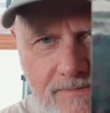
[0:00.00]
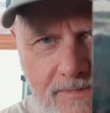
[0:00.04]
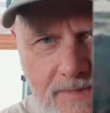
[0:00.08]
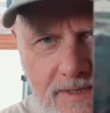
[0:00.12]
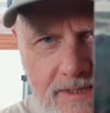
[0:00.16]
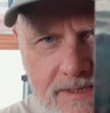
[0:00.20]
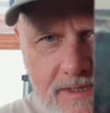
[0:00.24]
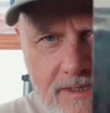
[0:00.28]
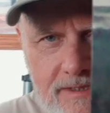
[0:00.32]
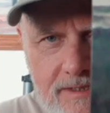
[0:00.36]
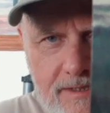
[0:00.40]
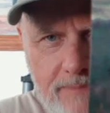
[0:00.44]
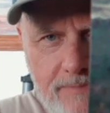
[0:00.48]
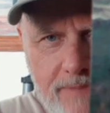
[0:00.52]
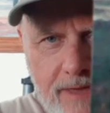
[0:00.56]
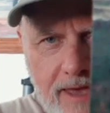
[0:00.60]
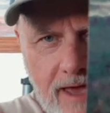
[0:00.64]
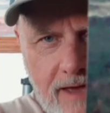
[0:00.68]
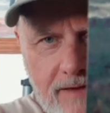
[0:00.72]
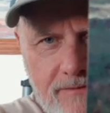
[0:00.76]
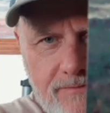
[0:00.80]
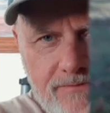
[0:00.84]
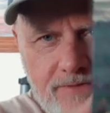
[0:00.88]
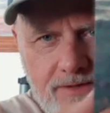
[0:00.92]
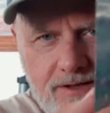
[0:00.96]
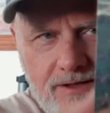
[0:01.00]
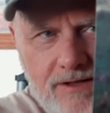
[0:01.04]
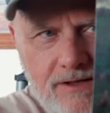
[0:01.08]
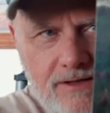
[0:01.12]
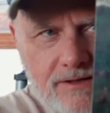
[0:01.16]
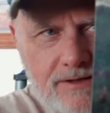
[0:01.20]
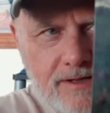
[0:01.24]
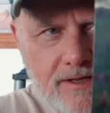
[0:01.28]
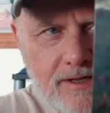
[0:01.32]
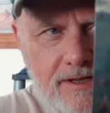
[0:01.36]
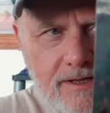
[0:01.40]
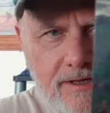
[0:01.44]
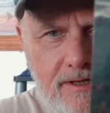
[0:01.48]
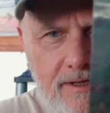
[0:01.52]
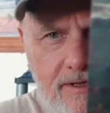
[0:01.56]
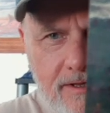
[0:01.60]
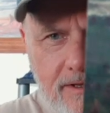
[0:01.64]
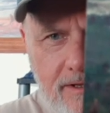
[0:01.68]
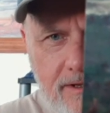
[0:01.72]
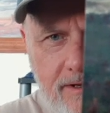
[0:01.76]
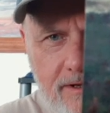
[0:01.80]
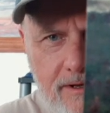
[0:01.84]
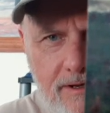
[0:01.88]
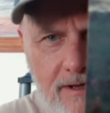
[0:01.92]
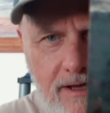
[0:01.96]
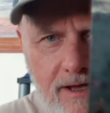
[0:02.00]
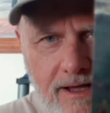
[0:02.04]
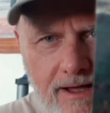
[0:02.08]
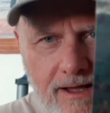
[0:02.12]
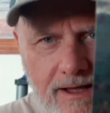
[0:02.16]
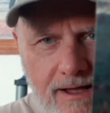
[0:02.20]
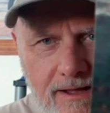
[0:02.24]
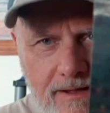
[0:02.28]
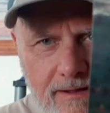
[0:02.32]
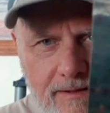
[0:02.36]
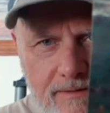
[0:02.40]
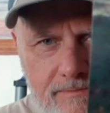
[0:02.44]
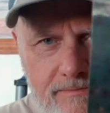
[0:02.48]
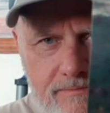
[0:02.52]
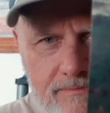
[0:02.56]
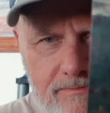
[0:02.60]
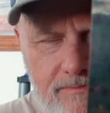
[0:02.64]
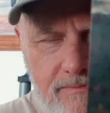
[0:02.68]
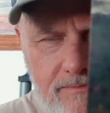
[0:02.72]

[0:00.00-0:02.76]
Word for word: This is the back field. Uh,